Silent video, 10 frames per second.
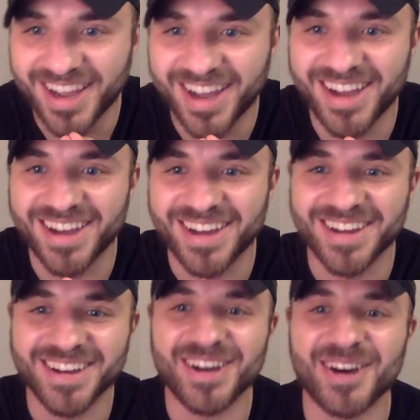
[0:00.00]

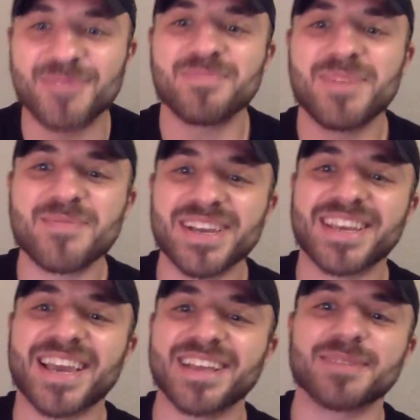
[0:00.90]
Oh, my man
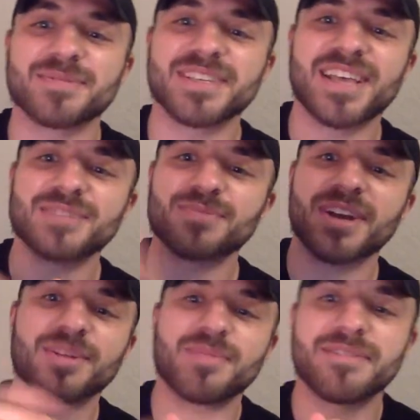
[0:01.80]
Caleb. See, that's
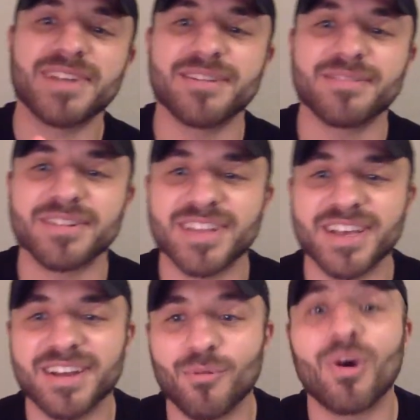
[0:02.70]
why you're my favorite.
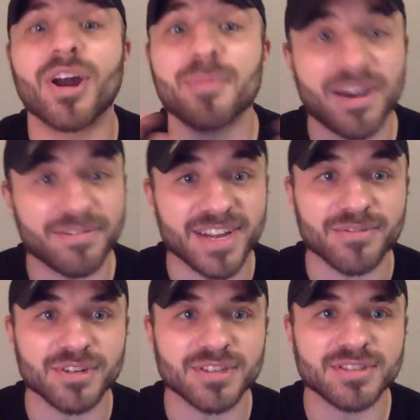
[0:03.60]
That one of my
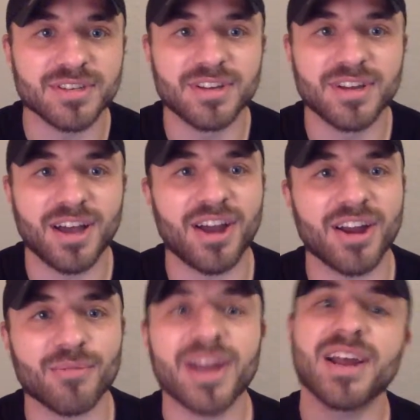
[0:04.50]
favorites.
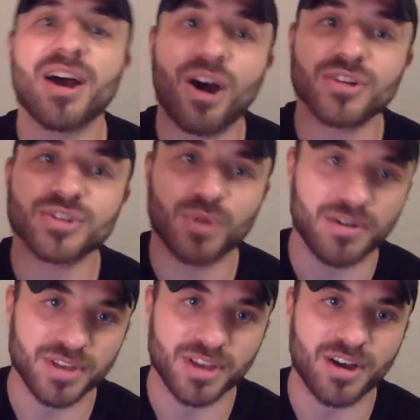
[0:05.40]
All right, right now, all
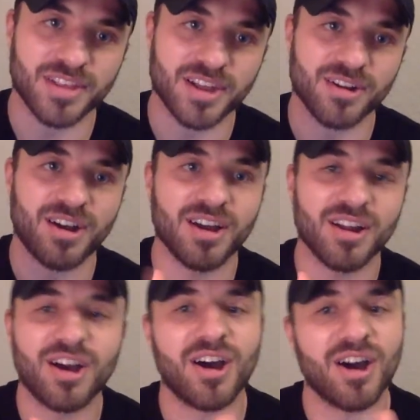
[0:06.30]
12 of y'all that are on,
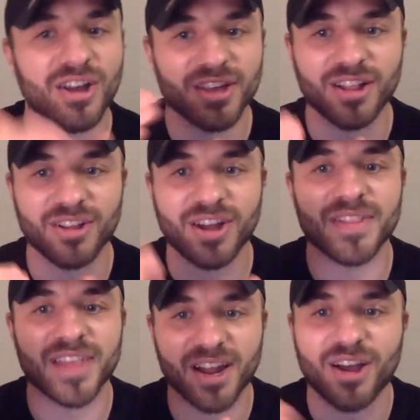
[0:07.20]
all y'all are
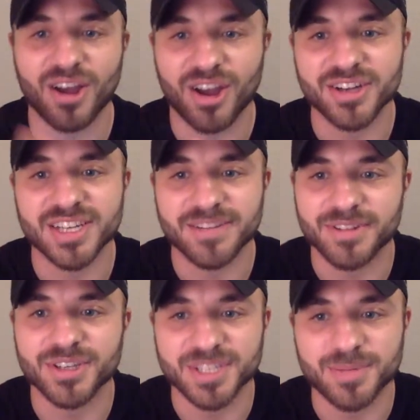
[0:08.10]
on that are
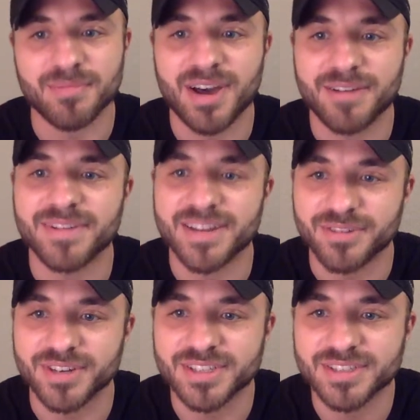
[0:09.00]
definitely some of my
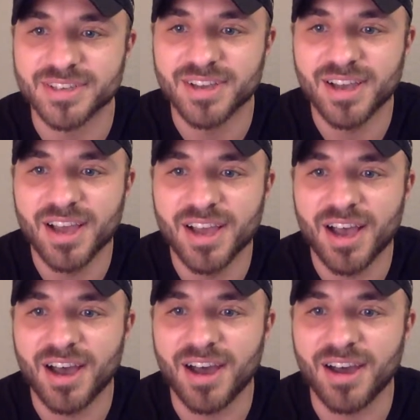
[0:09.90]
favorites.
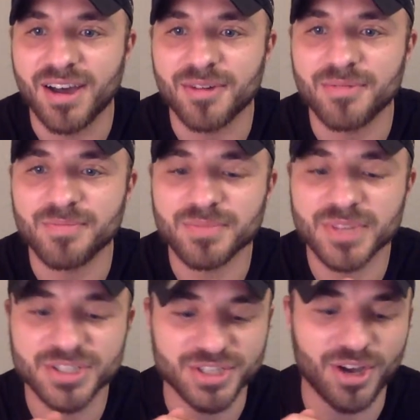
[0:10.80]

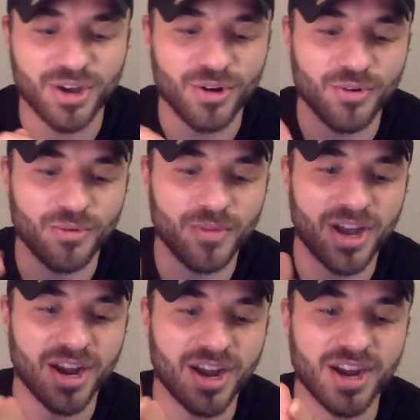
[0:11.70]
So,
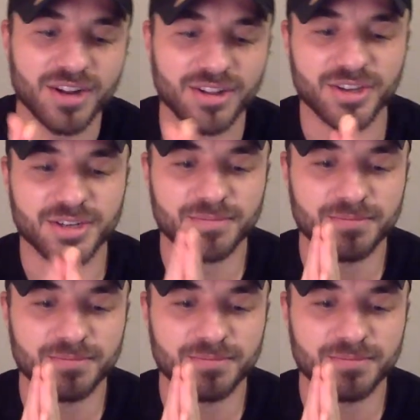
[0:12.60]
all right, look.